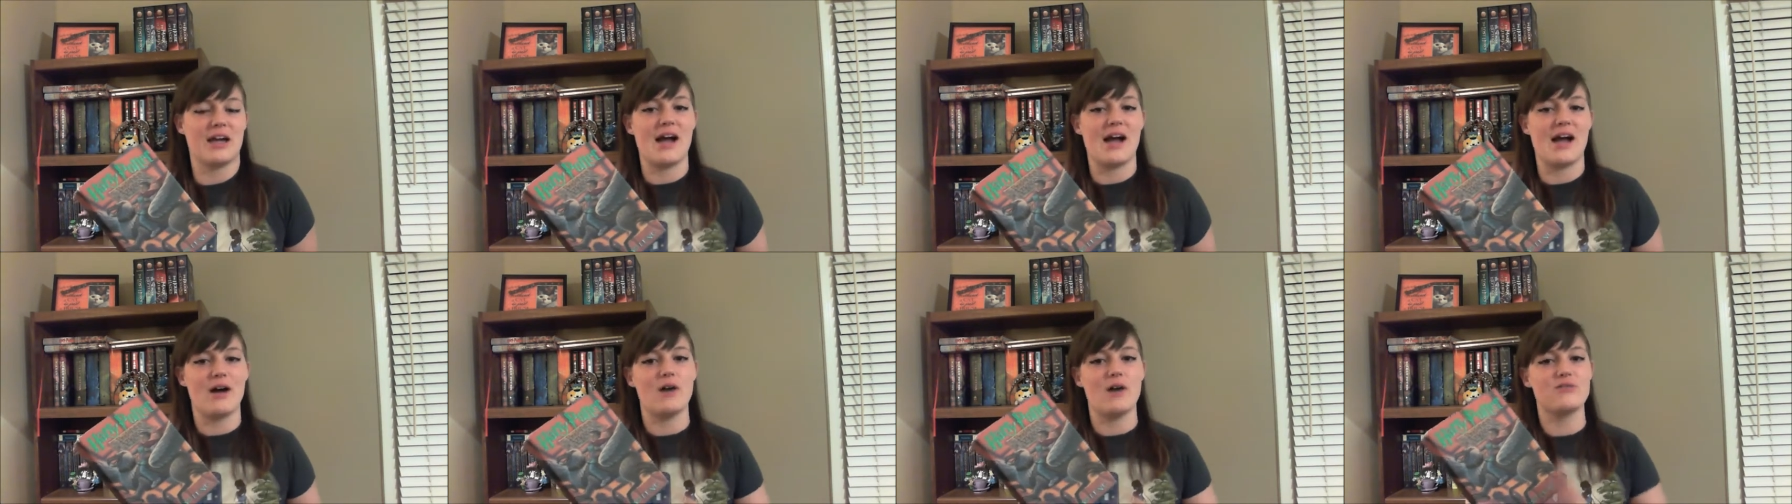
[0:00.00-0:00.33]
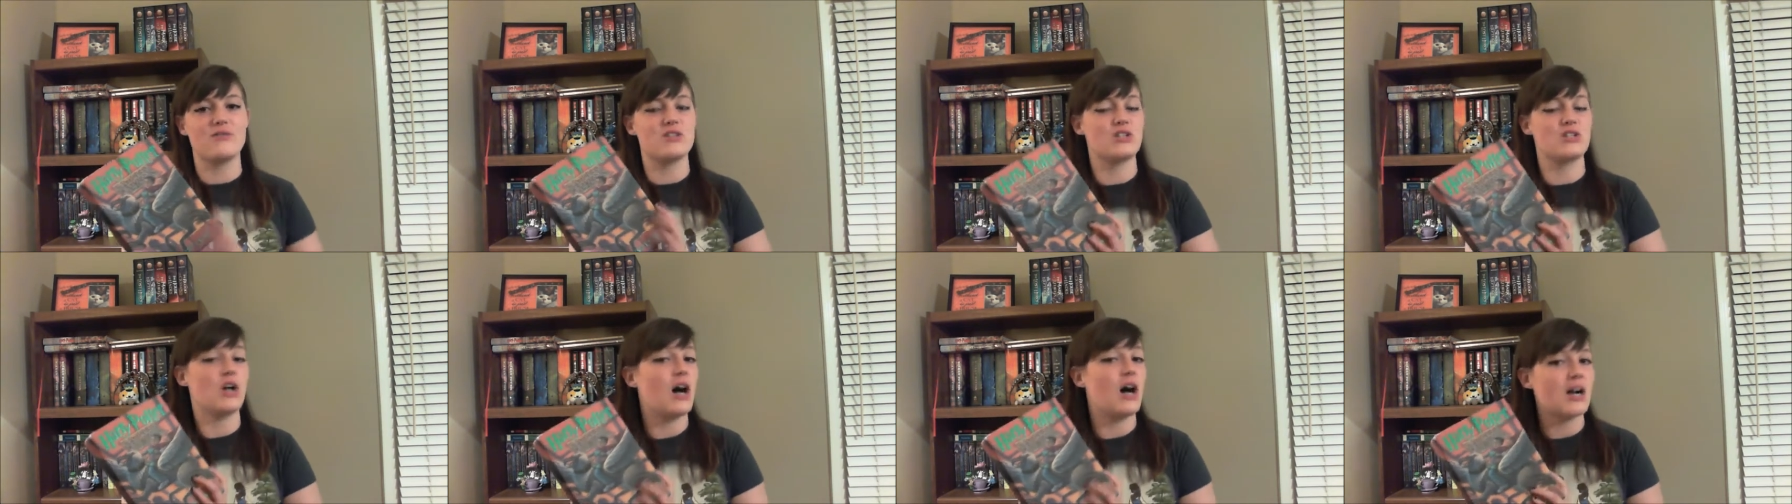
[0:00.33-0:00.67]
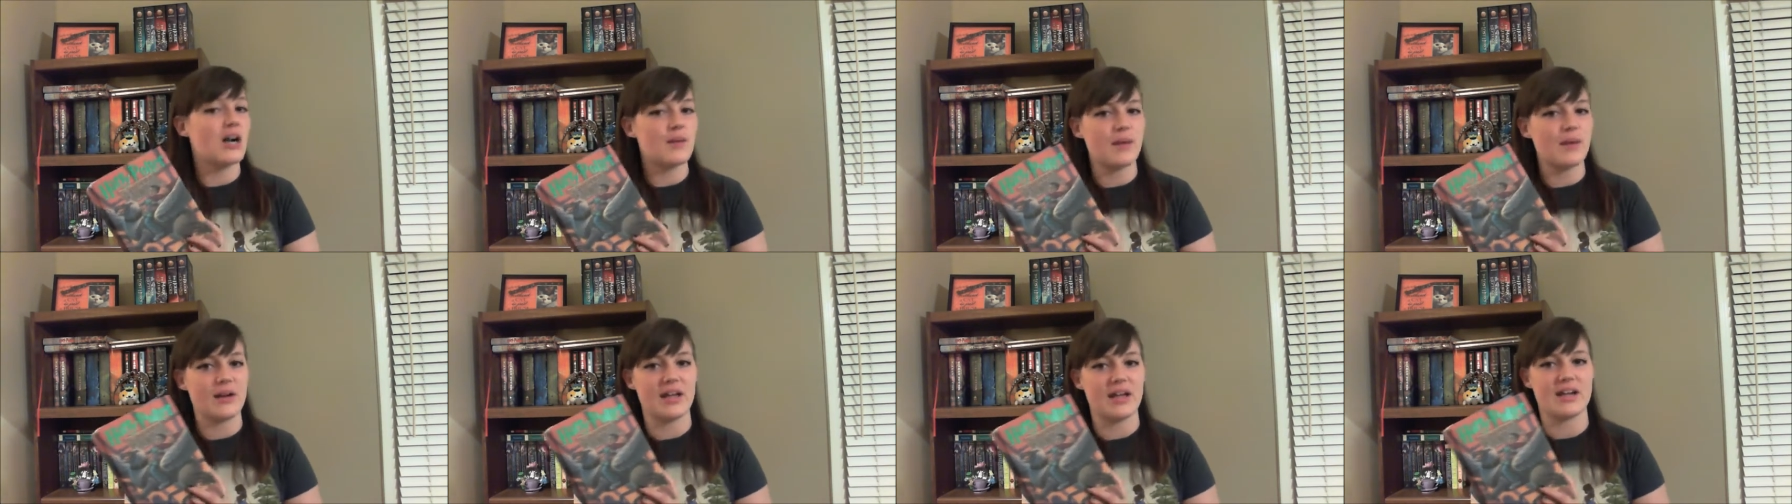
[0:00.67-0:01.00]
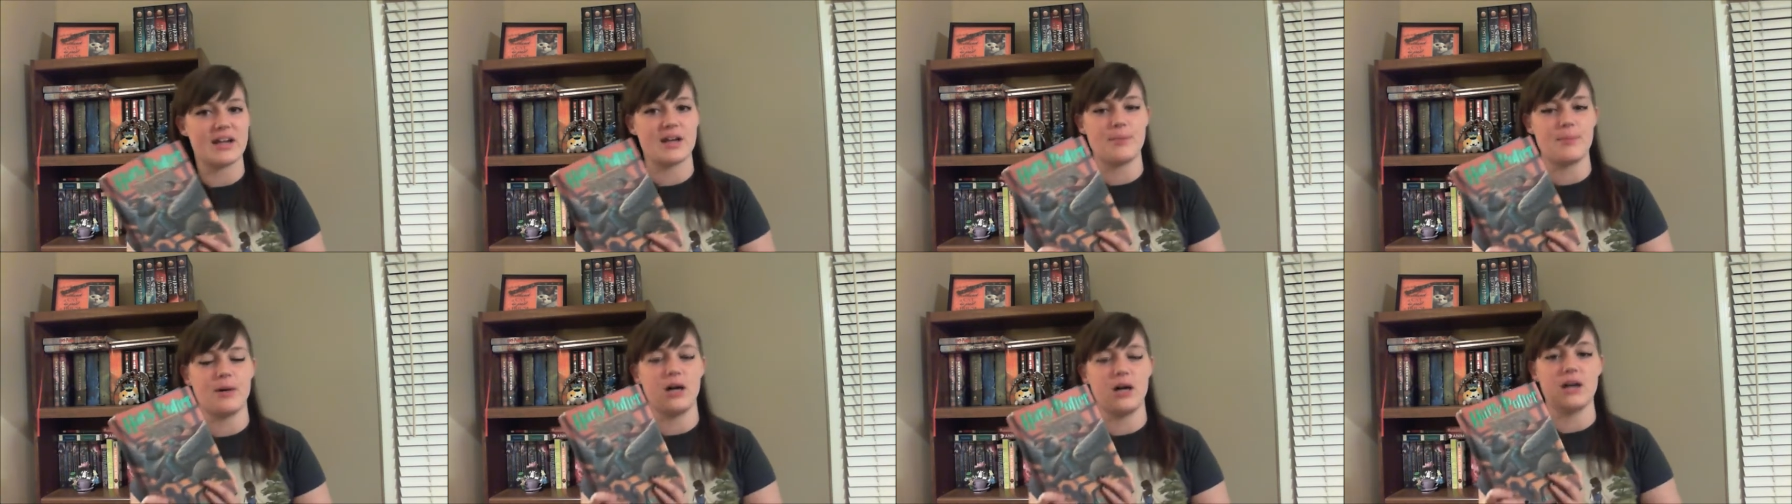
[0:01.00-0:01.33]
I often talk about
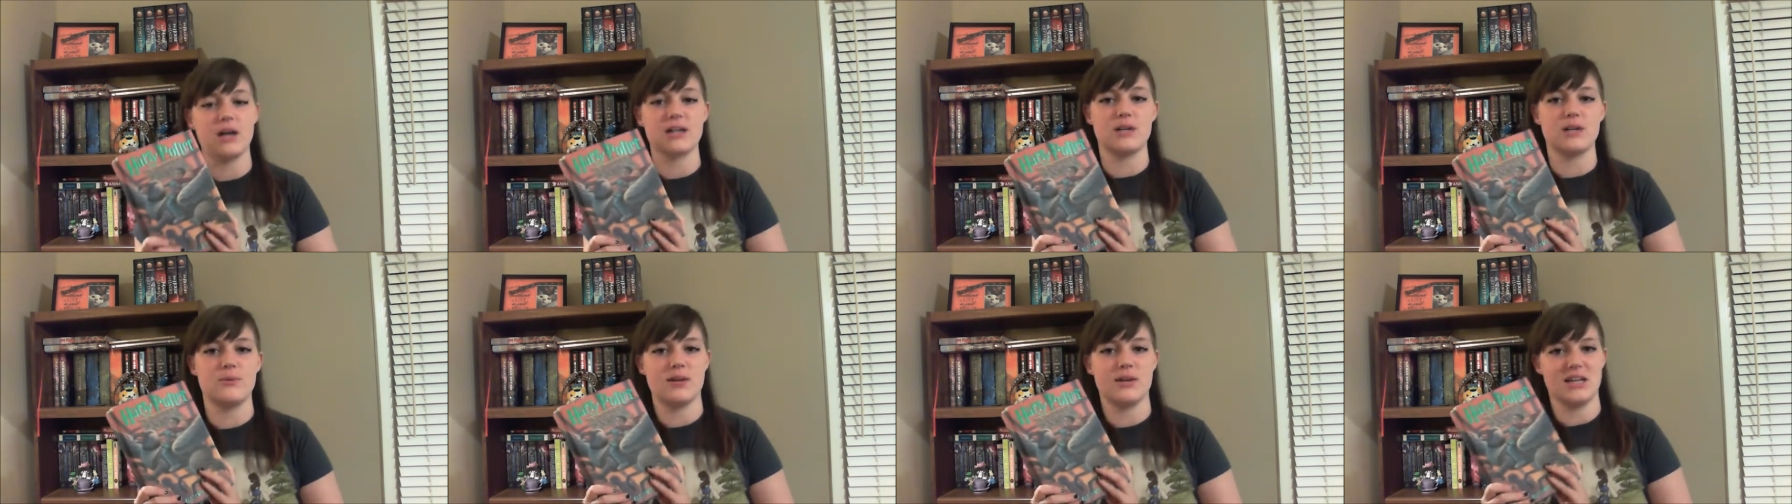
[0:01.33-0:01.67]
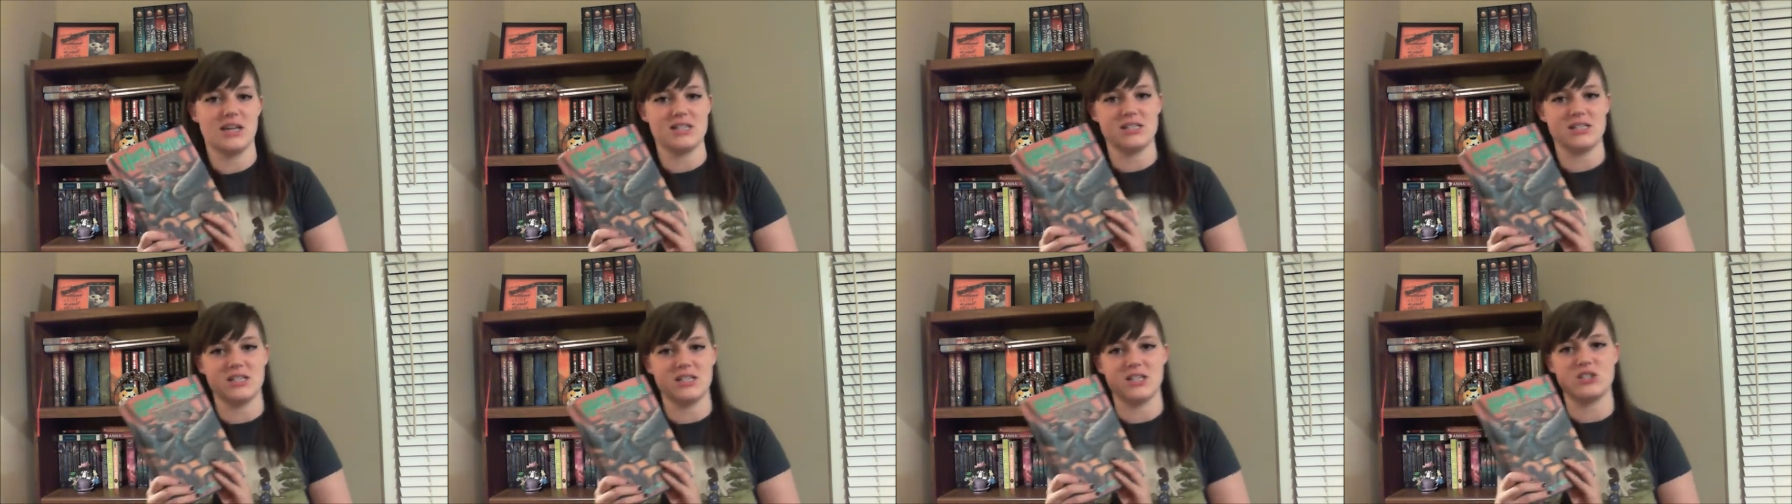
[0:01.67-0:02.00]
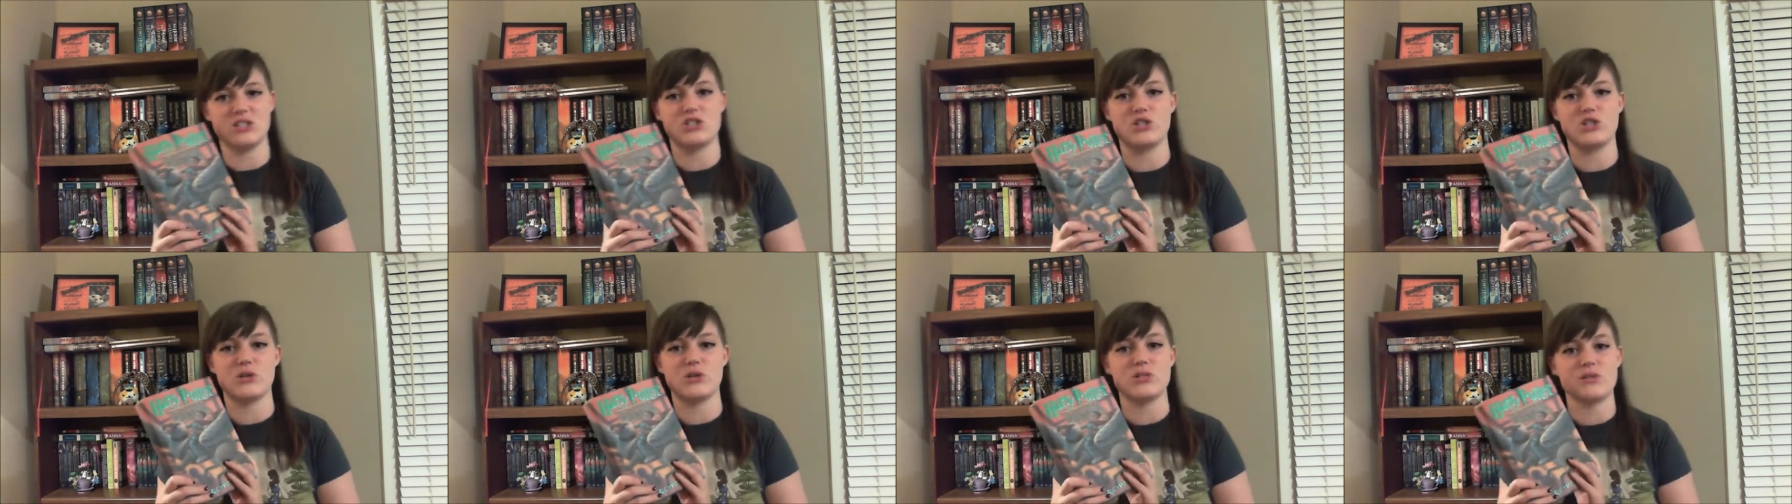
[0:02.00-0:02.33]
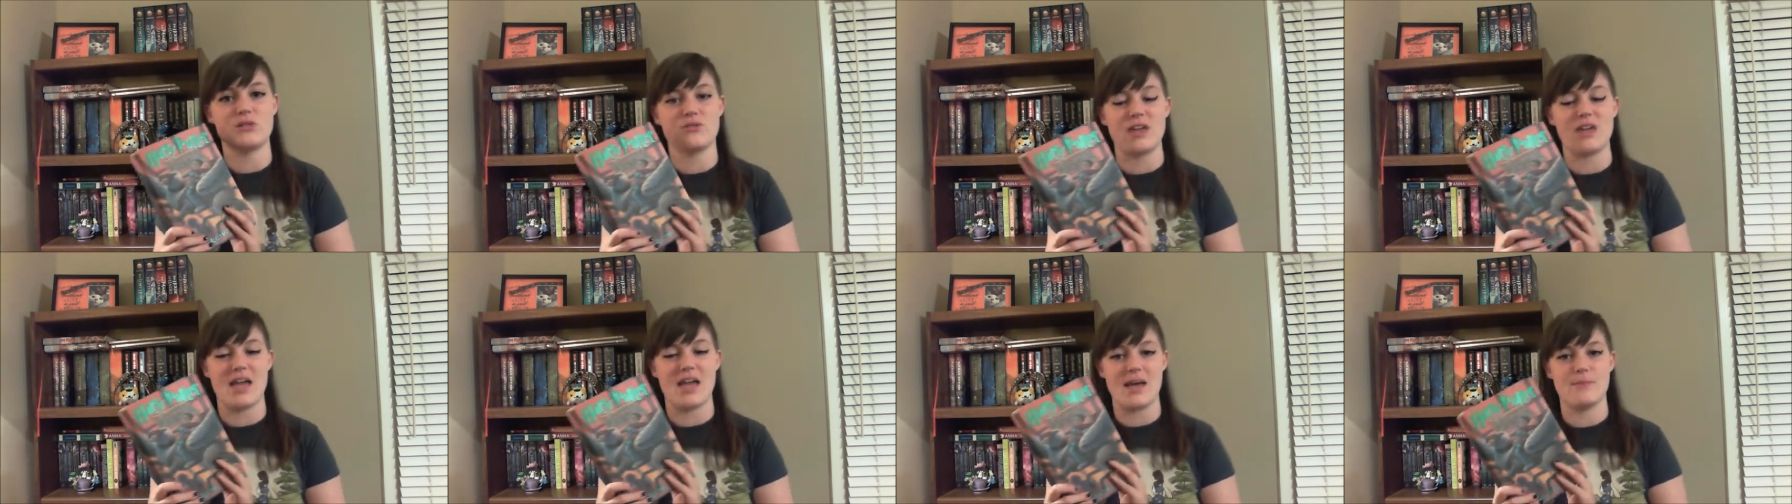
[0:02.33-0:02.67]
Harry Potter when I teach
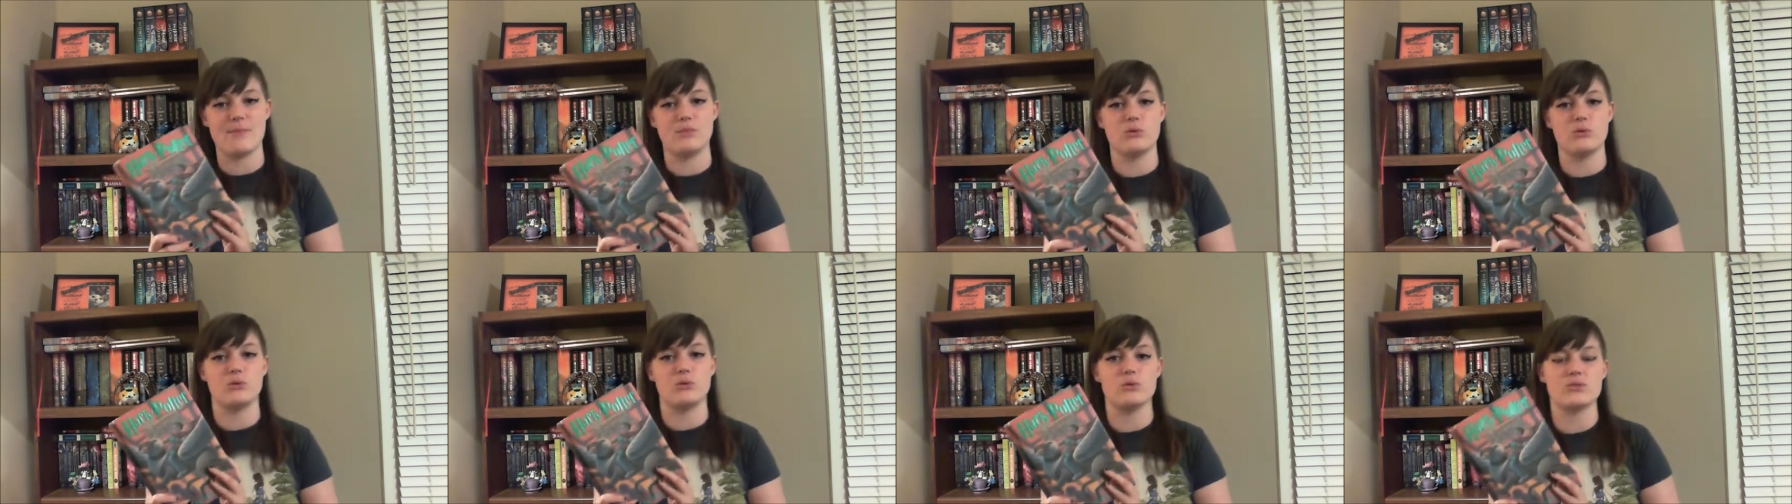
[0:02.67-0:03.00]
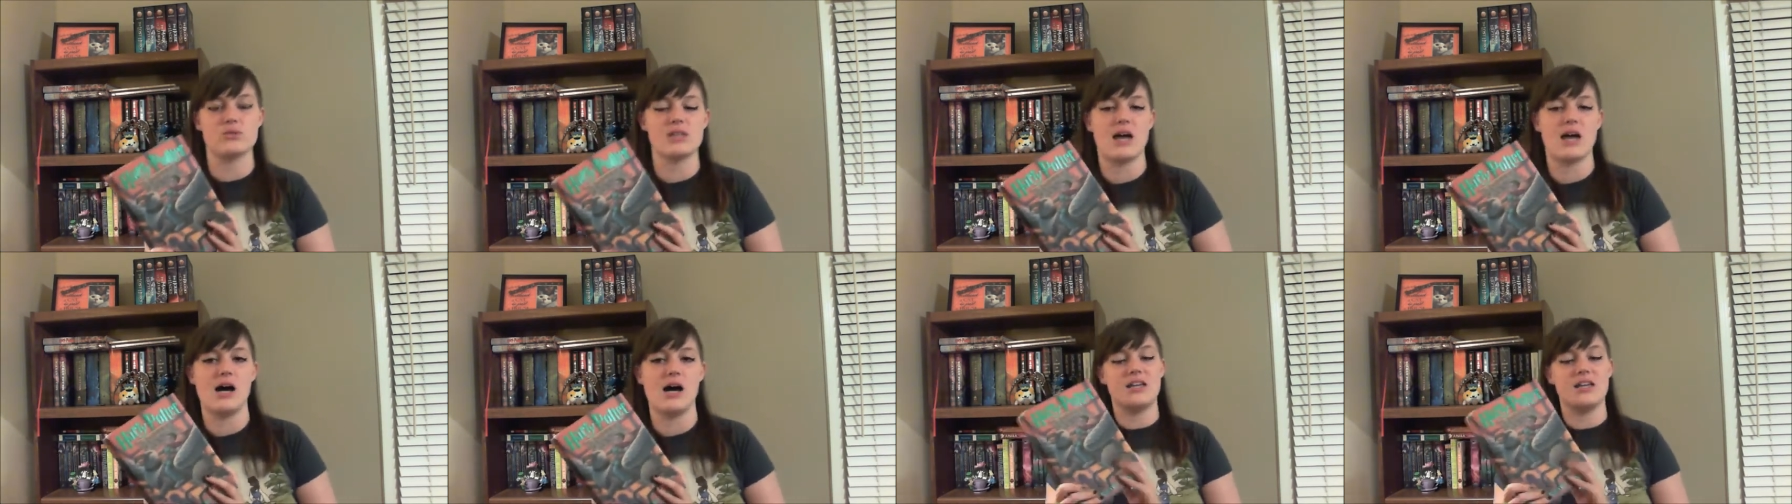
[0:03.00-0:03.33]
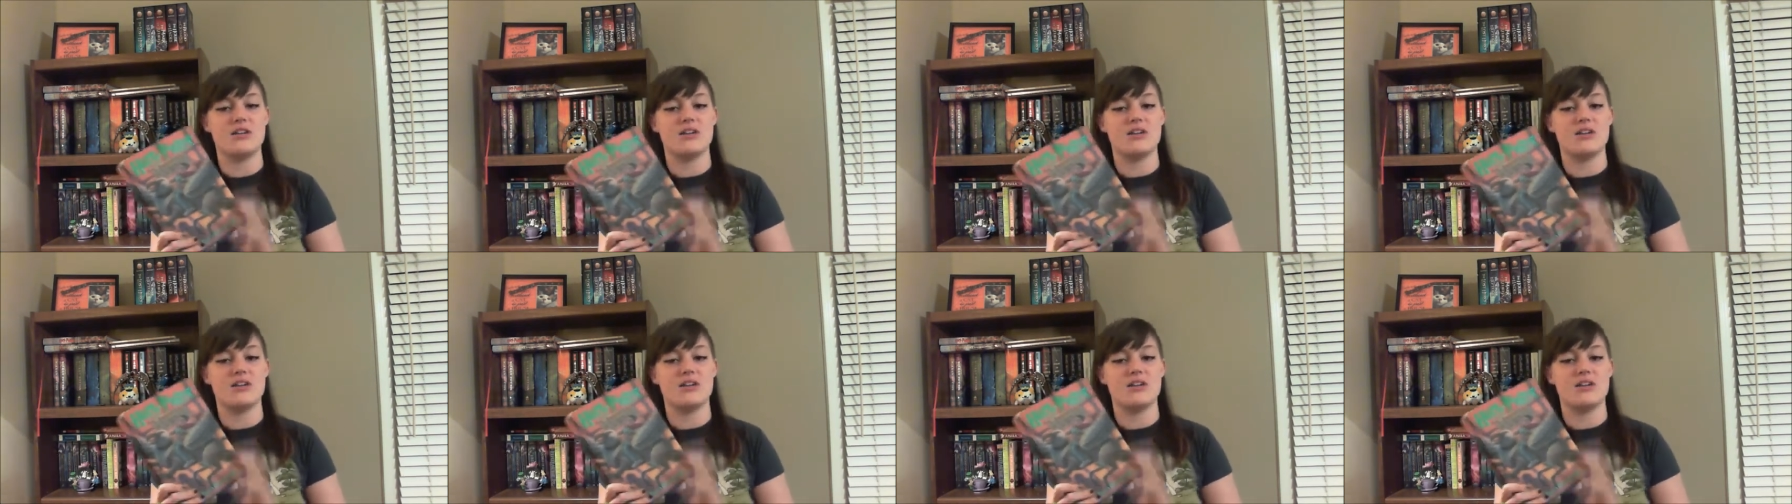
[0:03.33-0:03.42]
Joseph Campbell's um,